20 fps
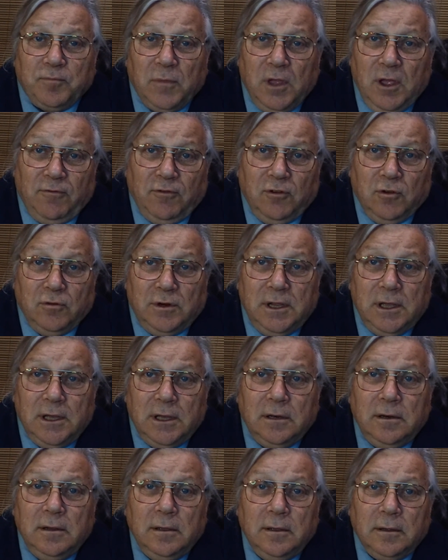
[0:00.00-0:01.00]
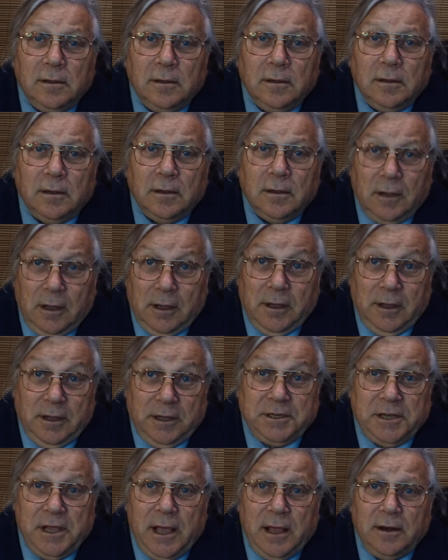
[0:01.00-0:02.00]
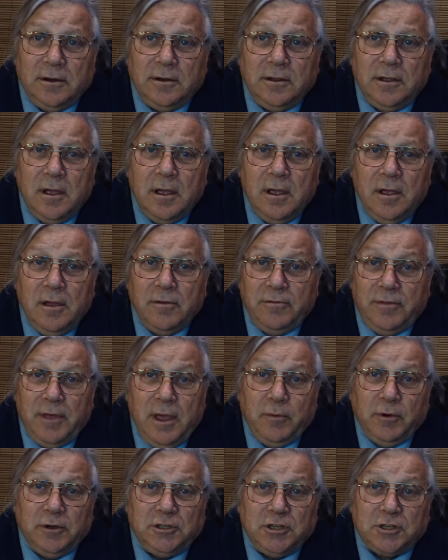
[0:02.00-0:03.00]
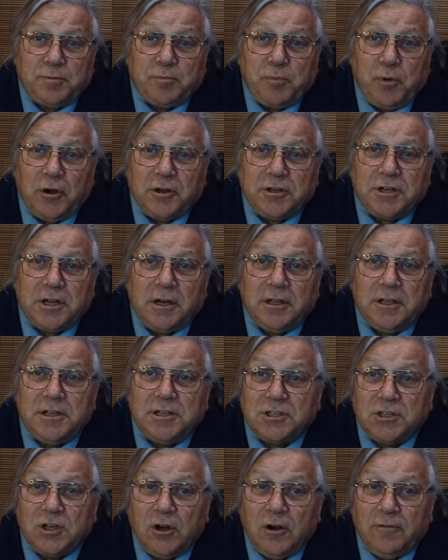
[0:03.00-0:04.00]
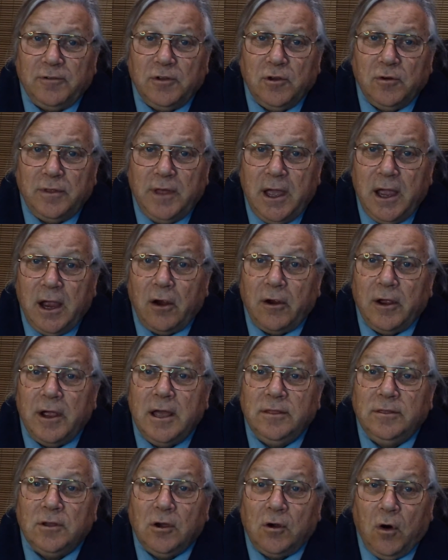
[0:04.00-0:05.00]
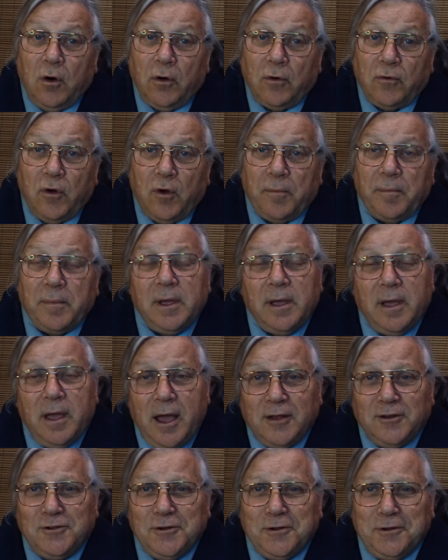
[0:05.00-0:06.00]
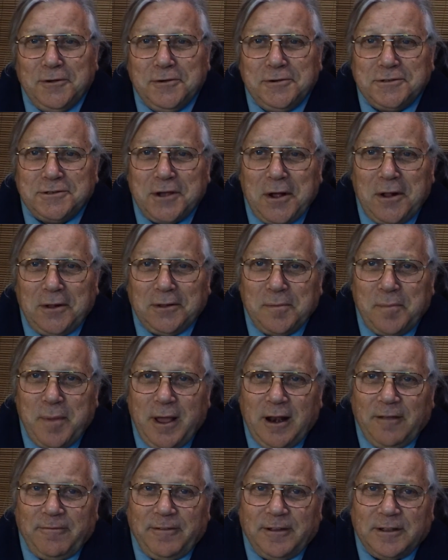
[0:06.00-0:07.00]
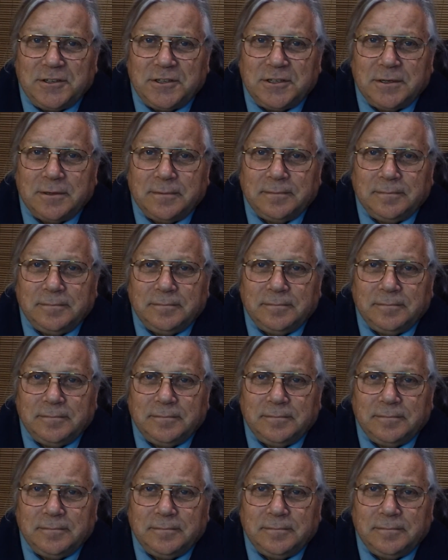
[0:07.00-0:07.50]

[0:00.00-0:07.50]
If you did attend, they would just personally serve you there in the courtroom, and you lose all the benefits.